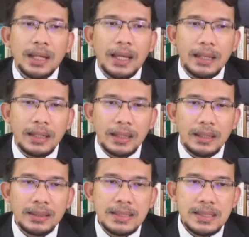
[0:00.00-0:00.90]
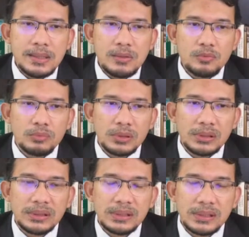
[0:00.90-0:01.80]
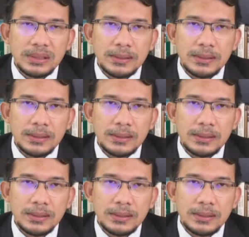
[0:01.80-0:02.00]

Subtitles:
and he was